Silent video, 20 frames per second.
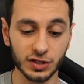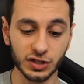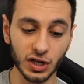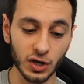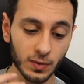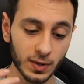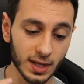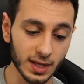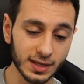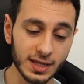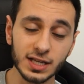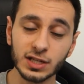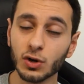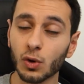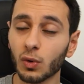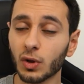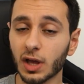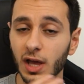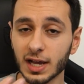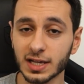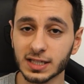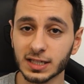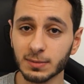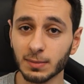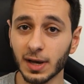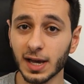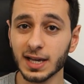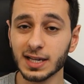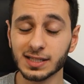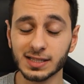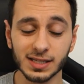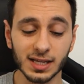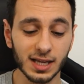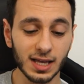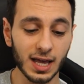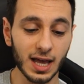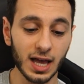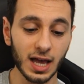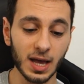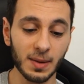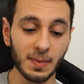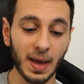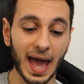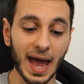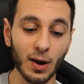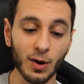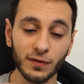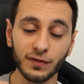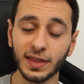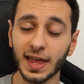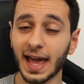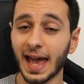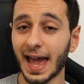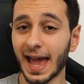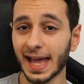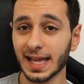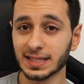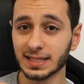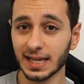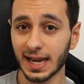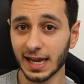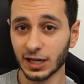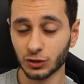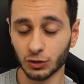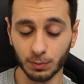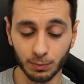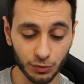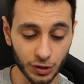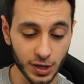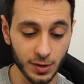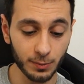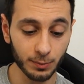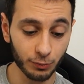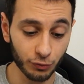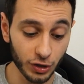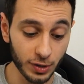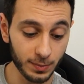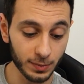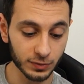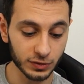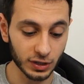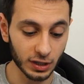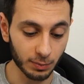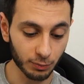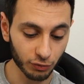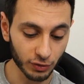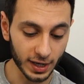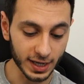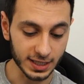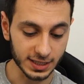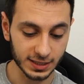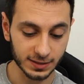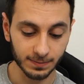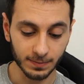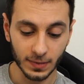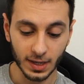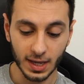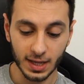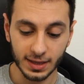So these are all customized, however that adds an extra premium to the price.